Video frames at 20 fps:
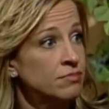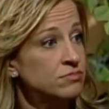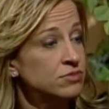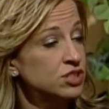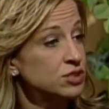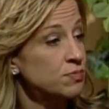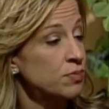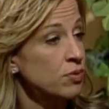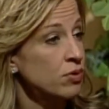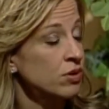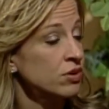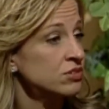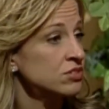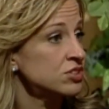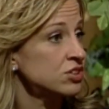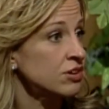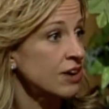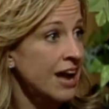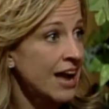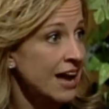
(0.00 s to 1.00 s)

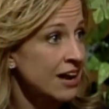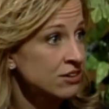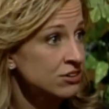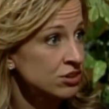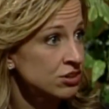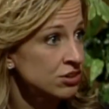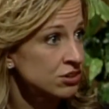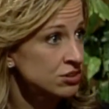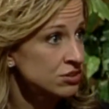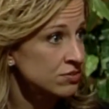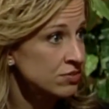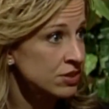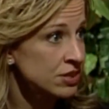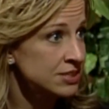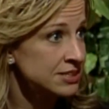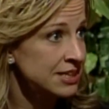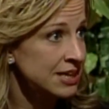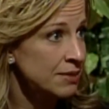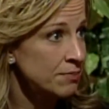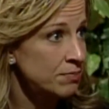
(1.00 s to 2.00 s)
sports or actors, for
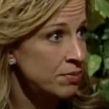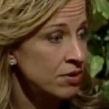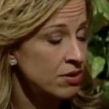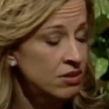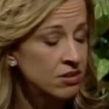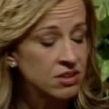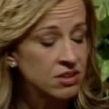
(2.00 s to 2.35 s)
example.